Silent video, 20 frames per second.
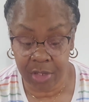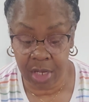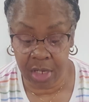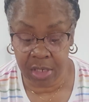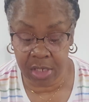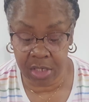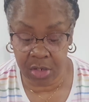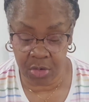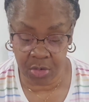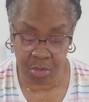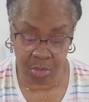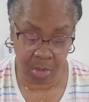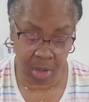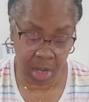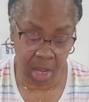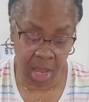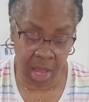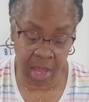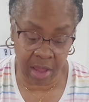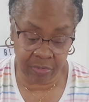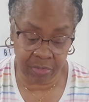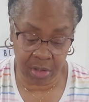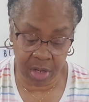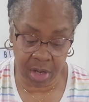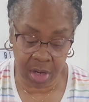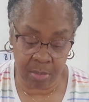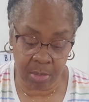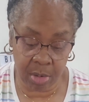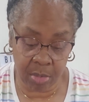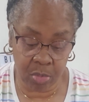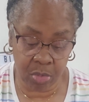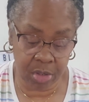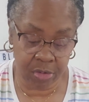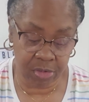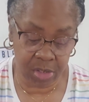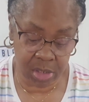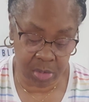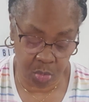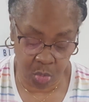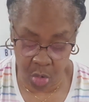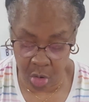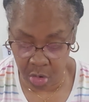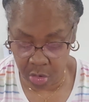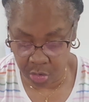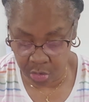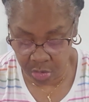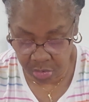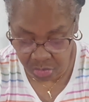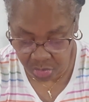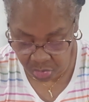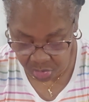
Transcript: So I have to come up with some words